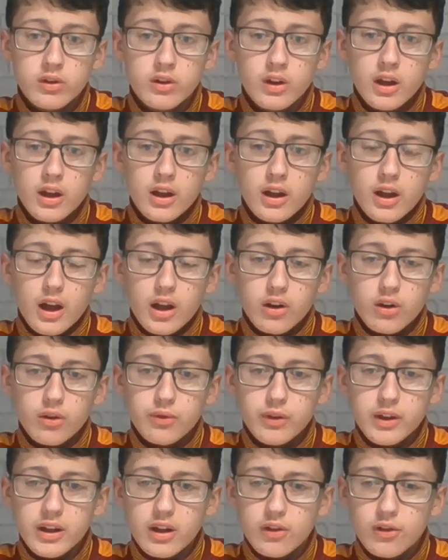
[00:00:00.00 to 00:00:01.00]
I don't think he's
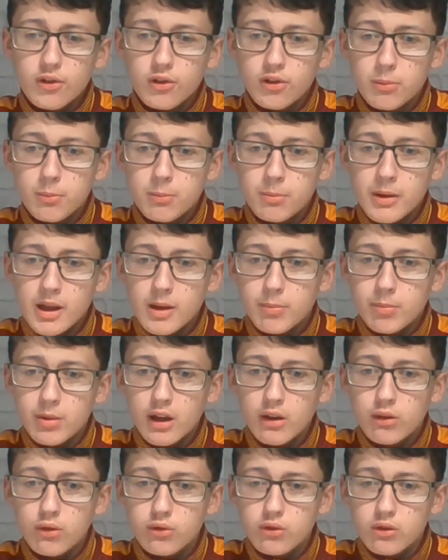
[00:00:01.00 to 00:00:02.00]
going to be a player who's
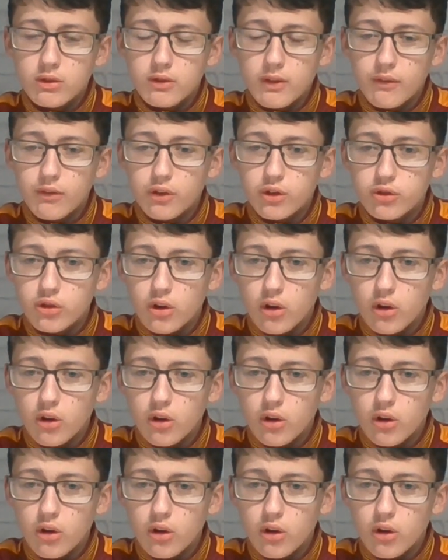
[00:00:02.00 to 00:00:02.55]
going to have a shot.